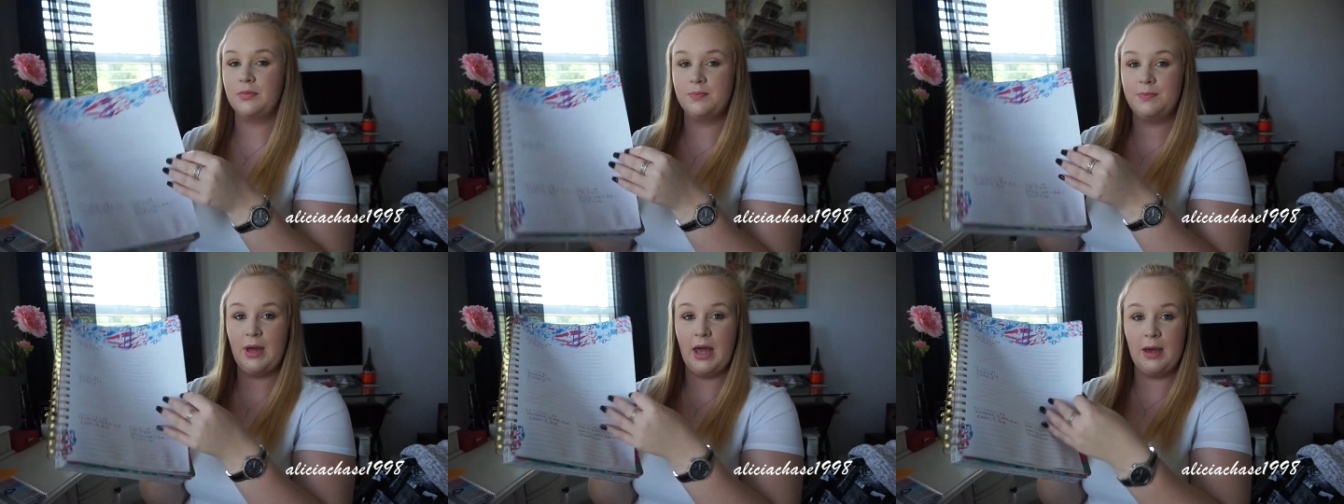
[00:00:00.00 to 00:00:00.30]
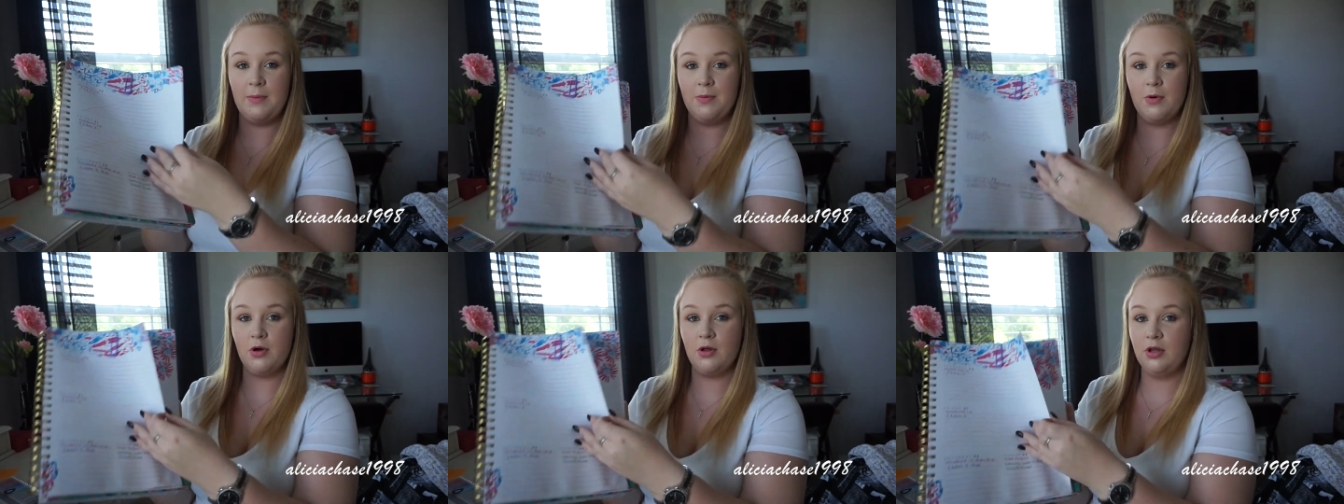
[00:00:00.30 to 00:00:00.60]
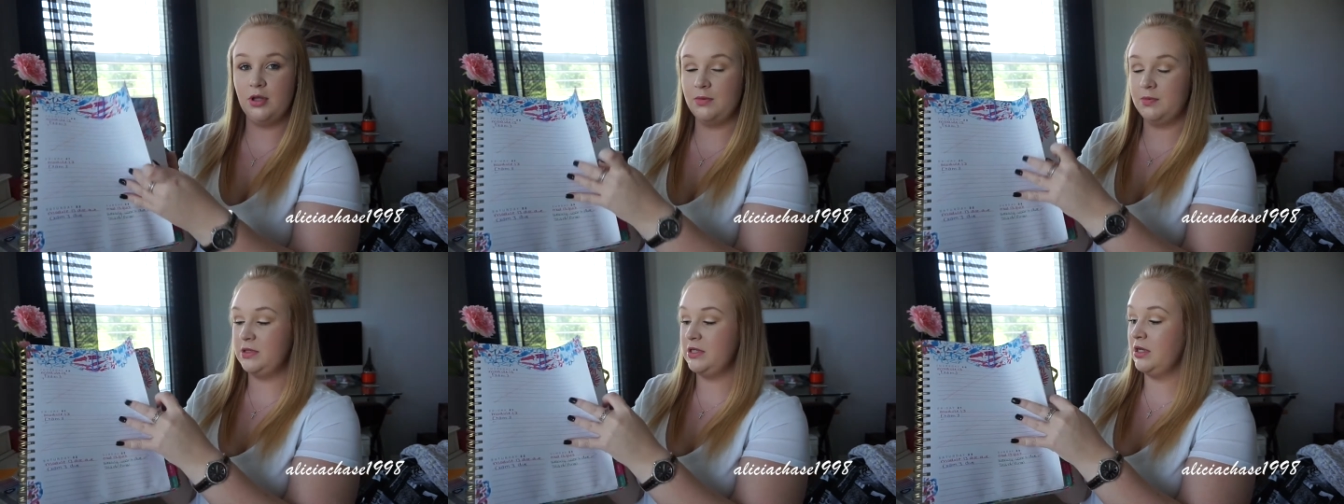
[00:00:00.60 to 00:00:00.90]
paper
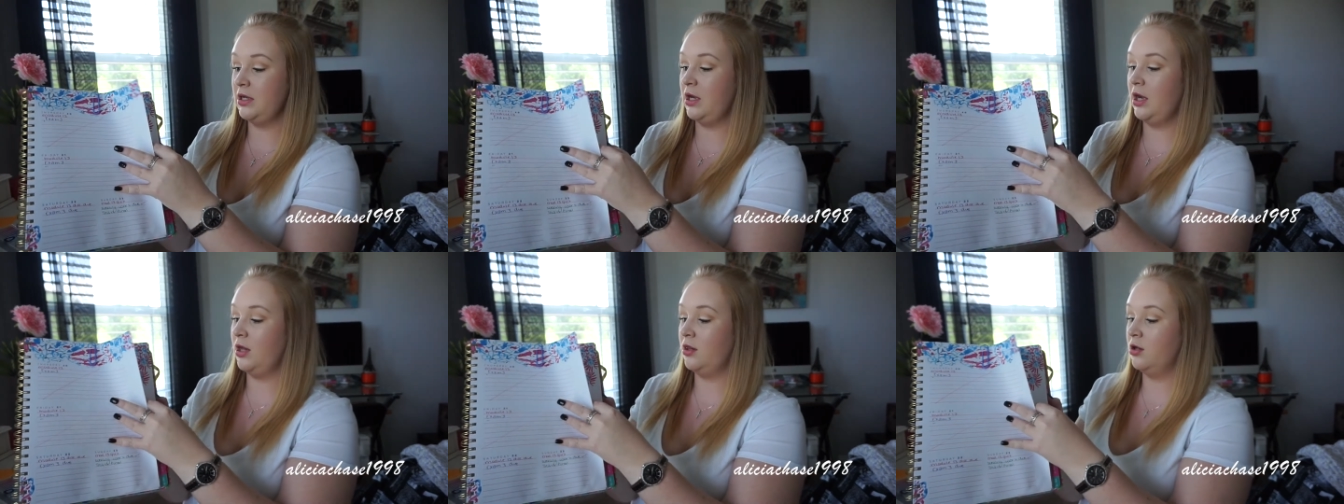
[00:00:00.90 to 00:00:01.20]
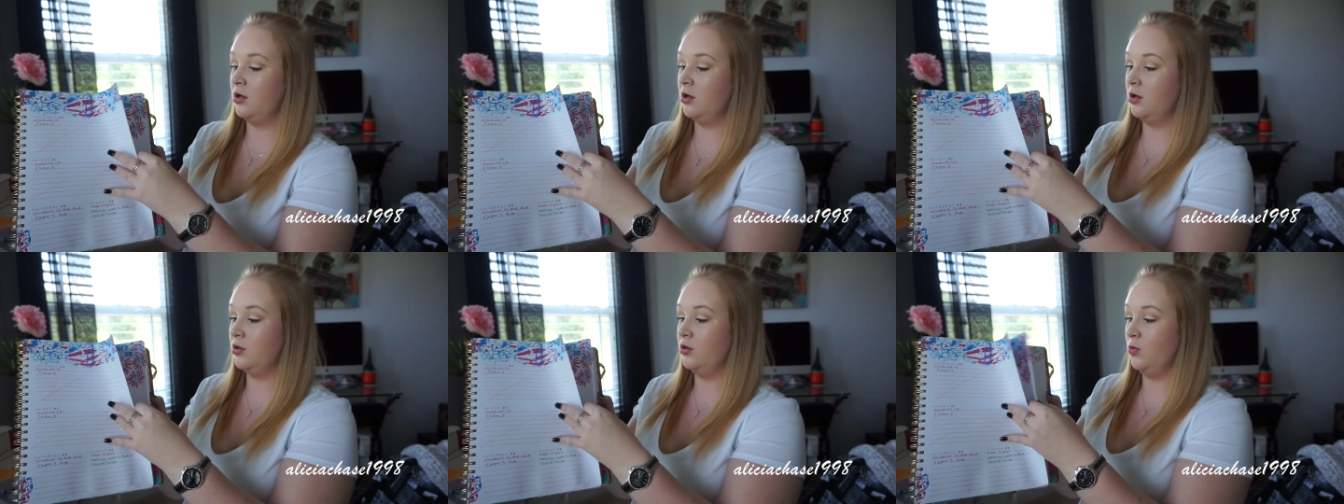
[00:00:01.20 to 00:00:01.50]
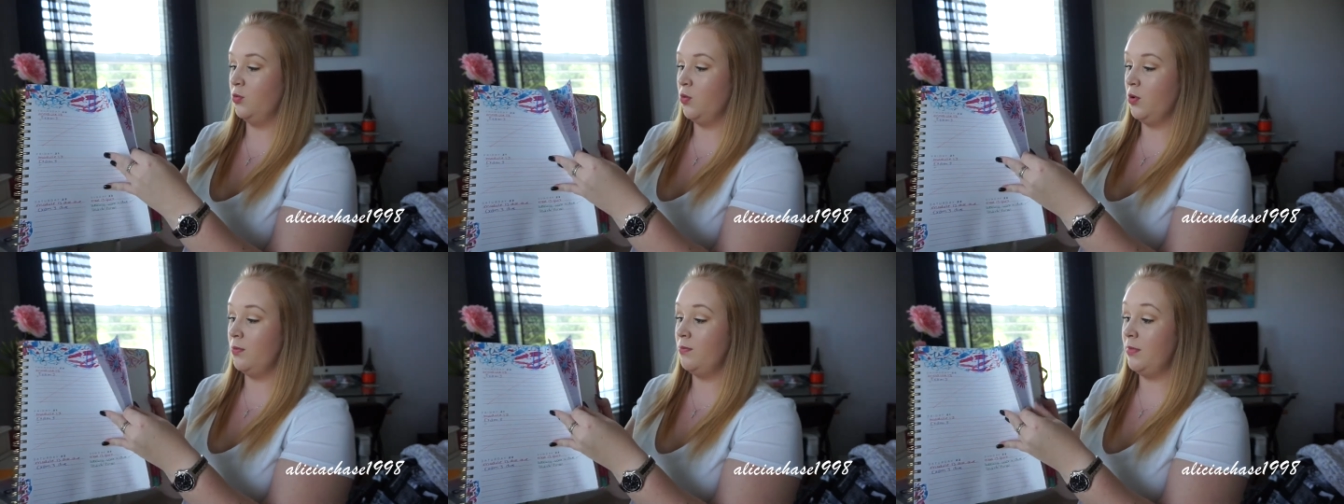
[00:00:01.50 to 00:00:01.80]
clip together
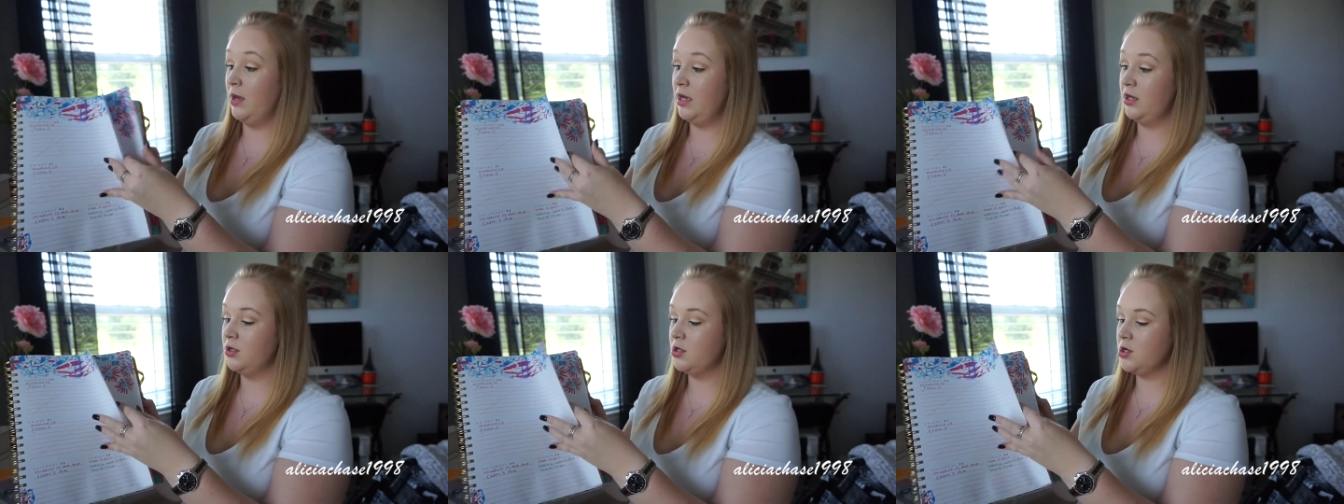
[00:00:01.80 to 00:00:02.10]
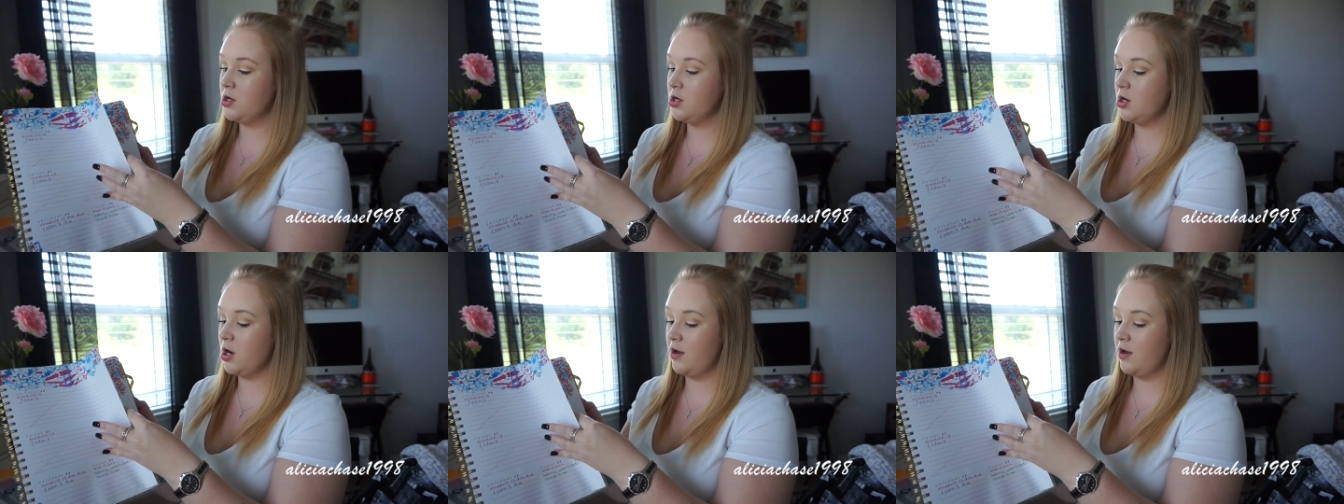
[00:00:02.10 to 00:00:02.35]
the remainder